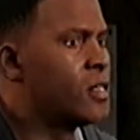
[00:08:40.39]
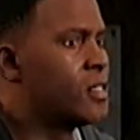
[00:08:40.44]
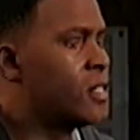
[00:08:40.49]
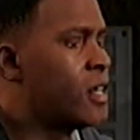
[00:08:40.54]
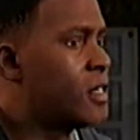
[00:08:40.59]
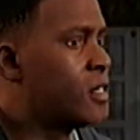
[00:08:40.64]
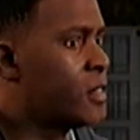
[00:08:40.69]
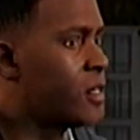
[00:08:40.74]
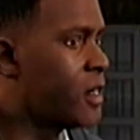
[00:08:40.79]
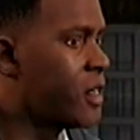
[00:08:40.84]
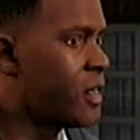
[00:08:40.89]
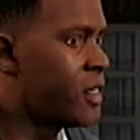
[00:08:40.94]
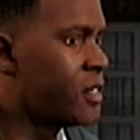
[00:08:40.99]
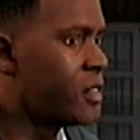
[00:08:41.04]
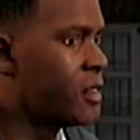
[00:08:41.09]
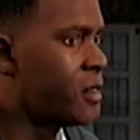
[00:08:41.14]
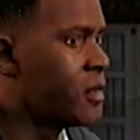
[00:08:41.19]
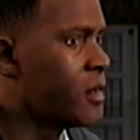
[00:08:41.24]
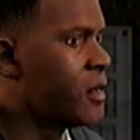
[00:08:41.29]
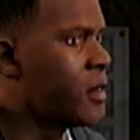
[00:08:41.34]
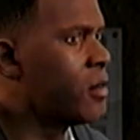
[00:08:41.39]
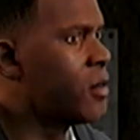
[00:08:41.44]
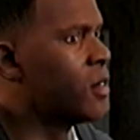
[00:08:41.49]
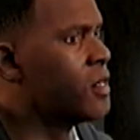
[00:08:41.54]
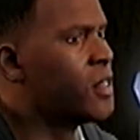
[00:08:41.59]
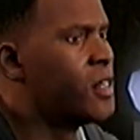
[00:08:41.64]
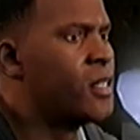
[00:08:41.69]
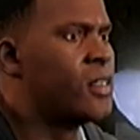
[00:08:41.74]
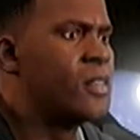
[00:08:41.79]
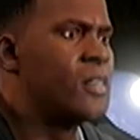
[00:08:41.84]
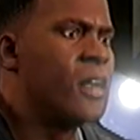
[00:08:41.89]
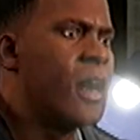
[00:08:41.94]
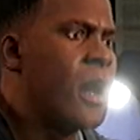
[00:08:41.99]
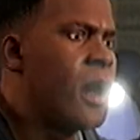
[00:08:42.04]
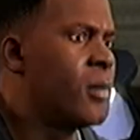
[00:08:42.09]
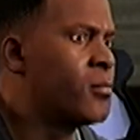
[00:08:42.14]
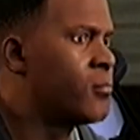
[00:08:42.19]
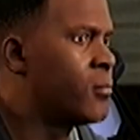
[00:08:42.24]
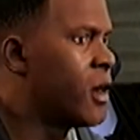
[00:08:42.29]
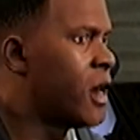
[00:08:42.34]
It's either this or dealing
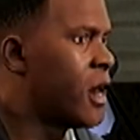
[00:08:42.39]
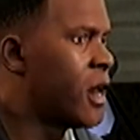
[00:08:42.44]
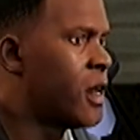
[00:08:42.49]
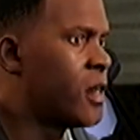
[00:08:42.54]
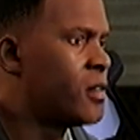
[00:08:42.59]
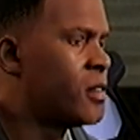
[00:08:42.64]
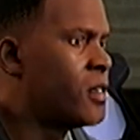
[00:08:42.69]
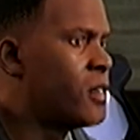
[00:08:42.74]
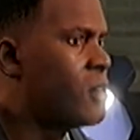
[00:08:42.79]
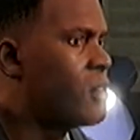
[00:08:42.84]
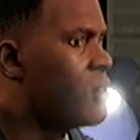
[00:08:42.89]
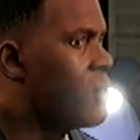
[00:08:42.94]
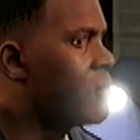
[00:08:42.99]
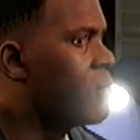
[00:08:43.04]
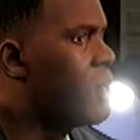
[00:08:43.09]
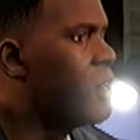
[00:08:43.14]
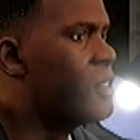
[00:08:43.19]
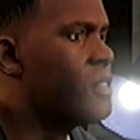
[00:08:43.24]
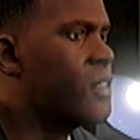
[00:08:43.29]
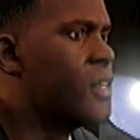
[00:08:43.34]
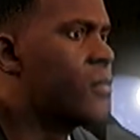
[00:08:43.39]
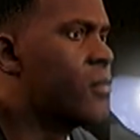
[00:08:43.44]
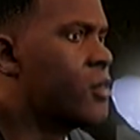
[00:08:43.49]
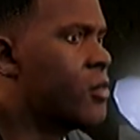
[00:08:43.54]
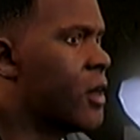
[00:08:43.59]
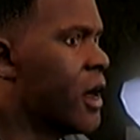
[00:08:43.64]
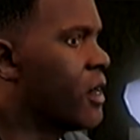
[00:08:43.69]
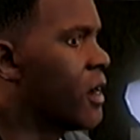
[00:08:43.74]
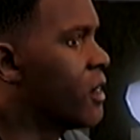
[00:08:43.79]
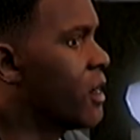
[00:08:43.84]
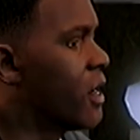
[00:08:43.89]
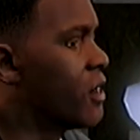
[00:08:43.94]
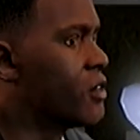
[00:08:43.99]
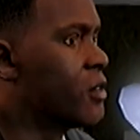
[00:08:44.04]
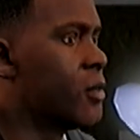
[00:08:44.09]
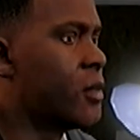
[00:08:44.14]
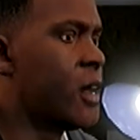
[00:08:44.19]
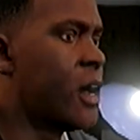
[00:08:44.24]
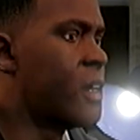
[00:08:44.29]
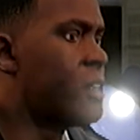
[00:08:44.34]
dime bags. The bullets come cracking at
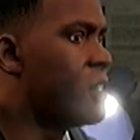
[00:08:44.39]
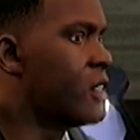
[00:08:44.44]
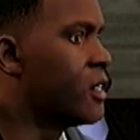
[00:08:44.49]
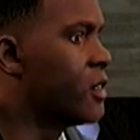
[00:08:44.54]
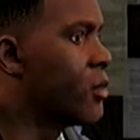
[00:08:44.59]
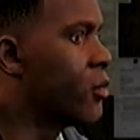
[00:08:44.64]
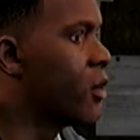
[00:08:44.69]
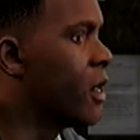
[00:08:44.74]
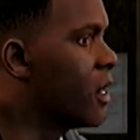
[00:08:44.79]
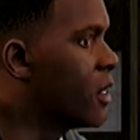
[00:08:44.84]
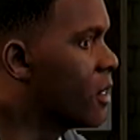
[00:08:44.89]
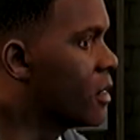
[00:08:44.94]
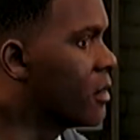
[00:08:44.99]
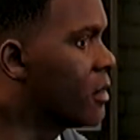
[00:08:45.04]
your ass either way.